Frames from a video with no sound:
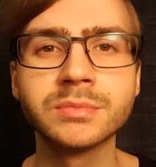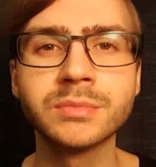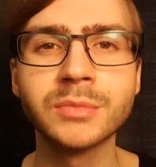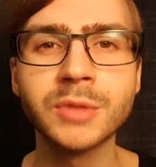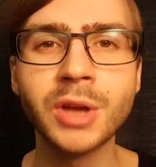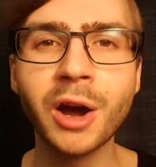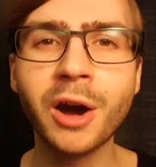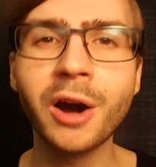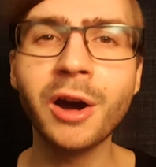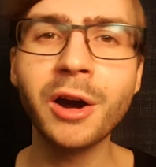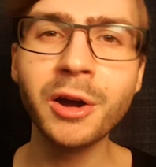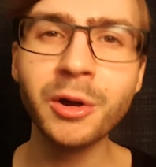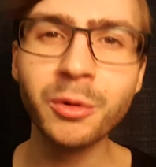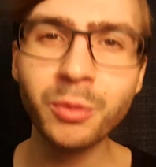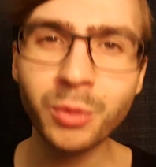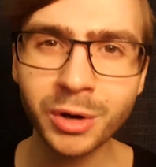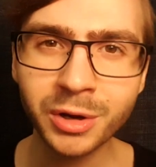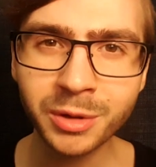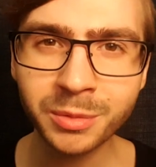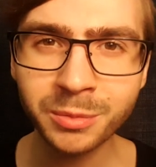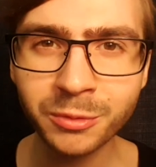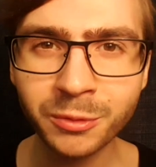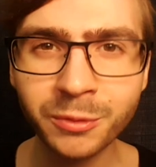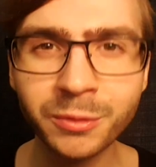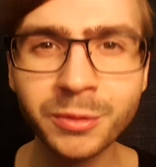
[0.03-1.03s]
Hi,
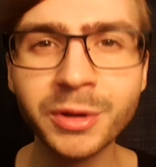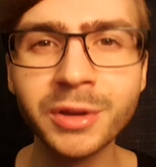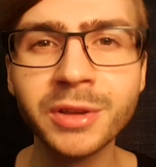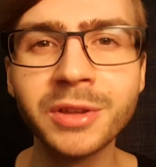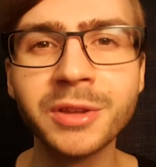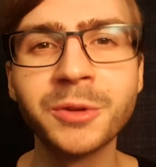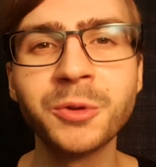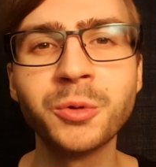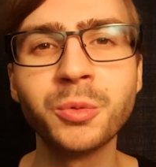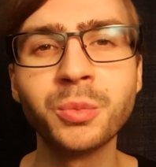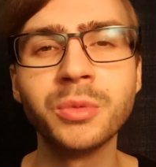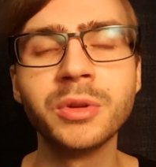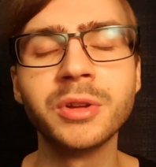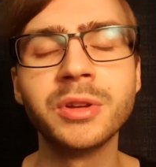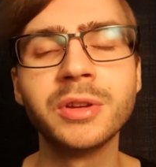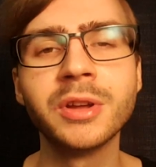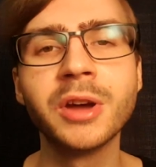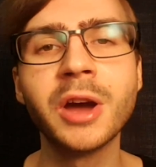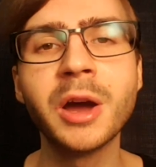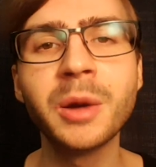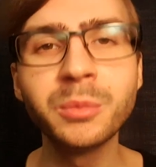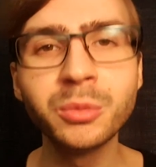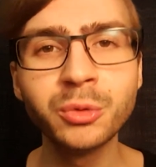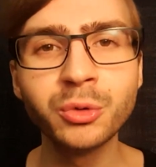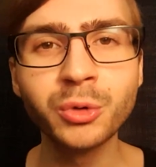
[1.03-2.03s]
welcome to Think Human.
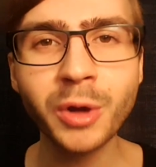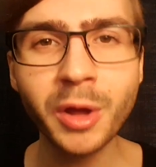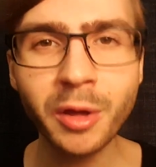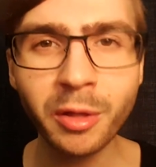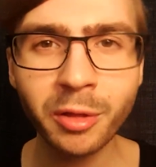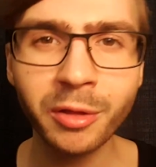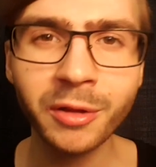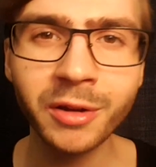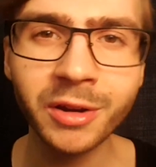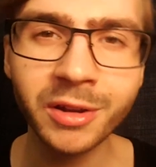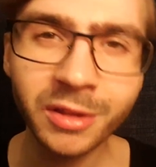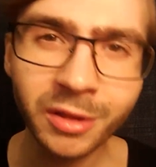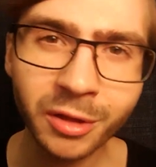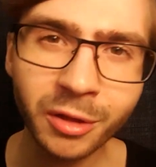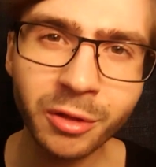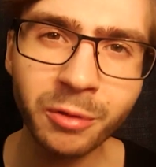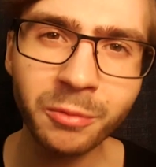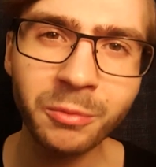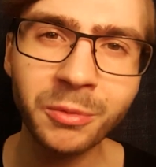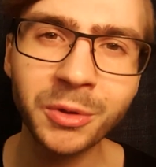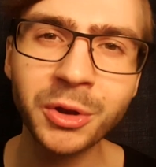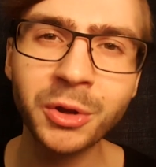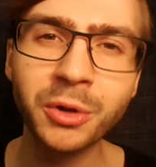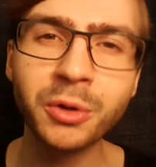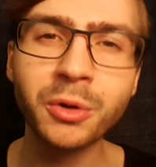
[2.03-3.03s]
I'm Chris, and in this
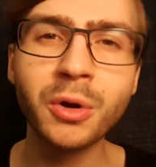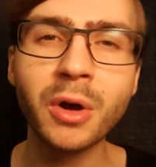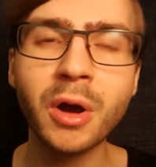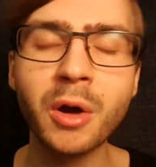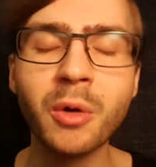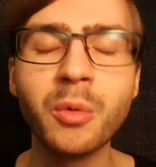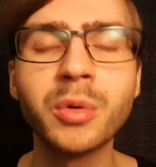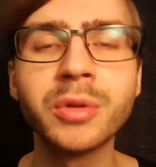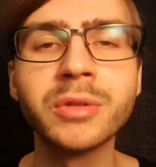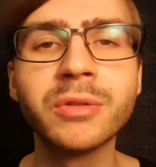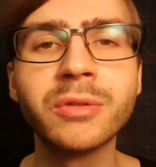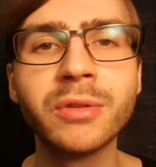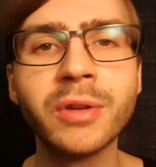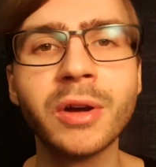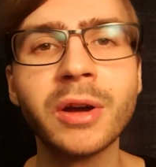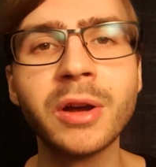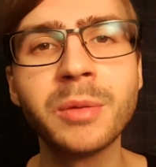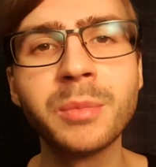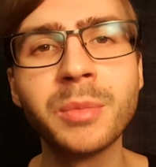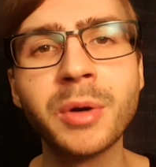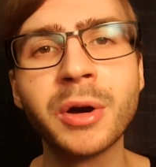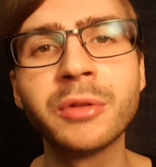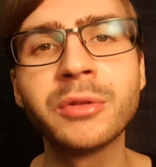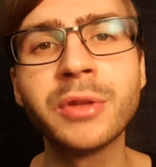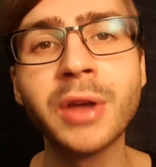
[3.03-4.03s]
video I want to talk
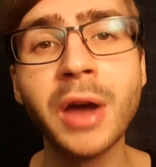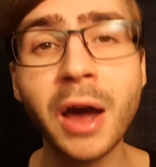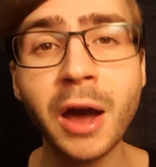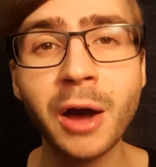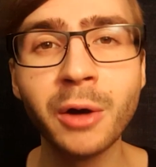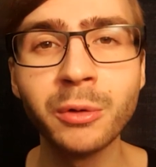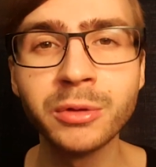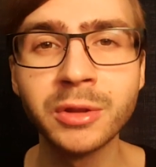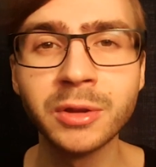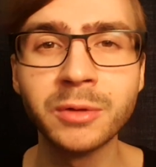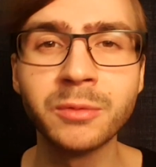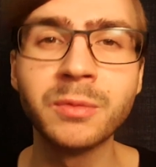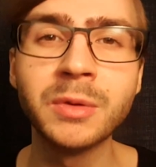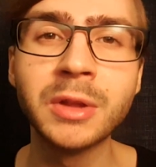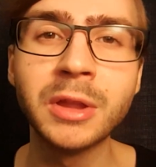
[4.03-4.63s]
about how did we